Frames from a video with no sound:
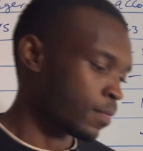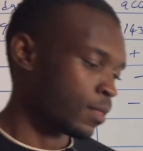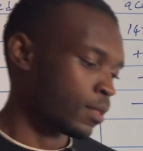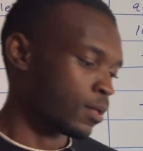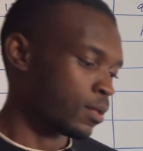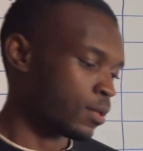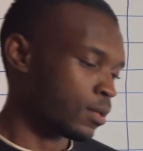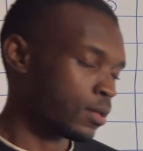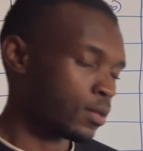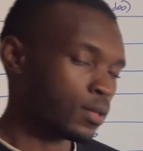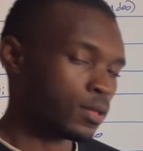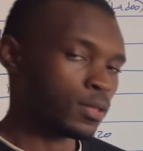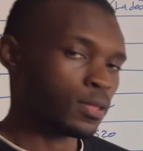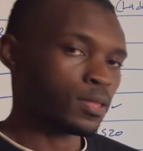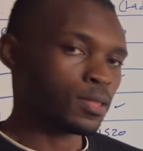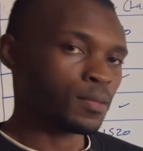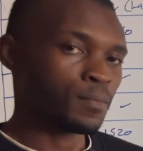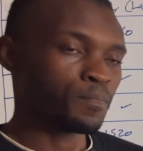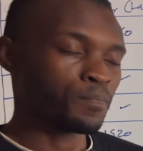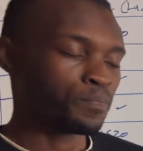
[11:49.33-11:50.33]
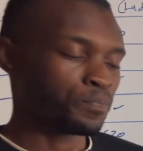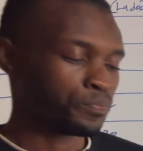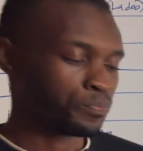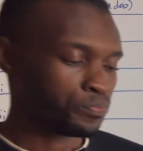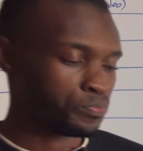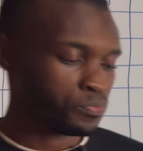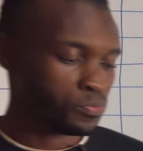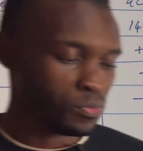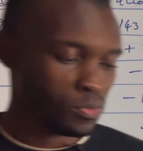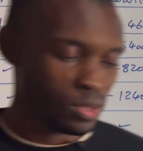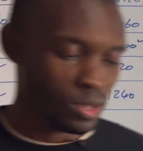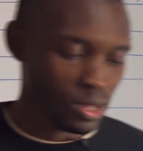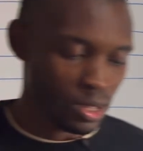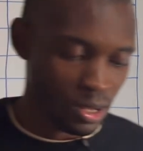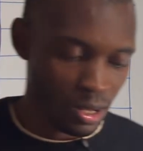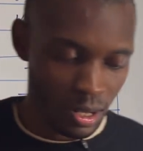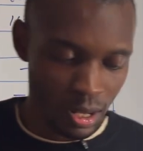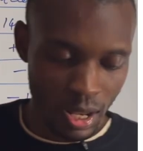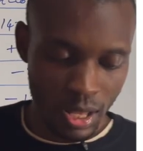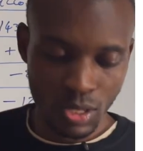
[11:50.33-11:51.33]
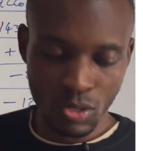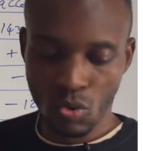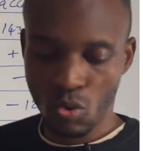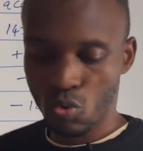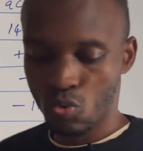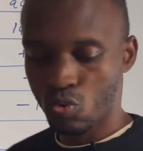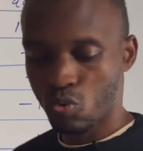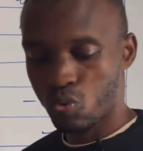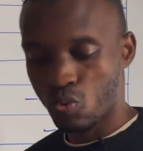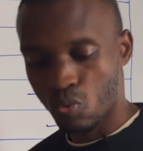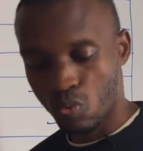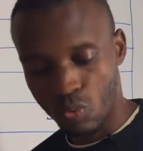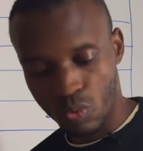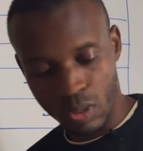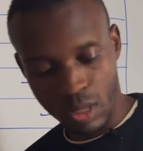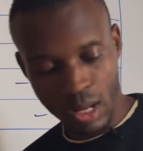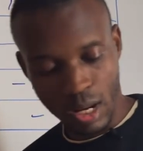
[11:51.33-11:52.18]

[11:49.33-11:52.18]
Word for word: uh, let's go to the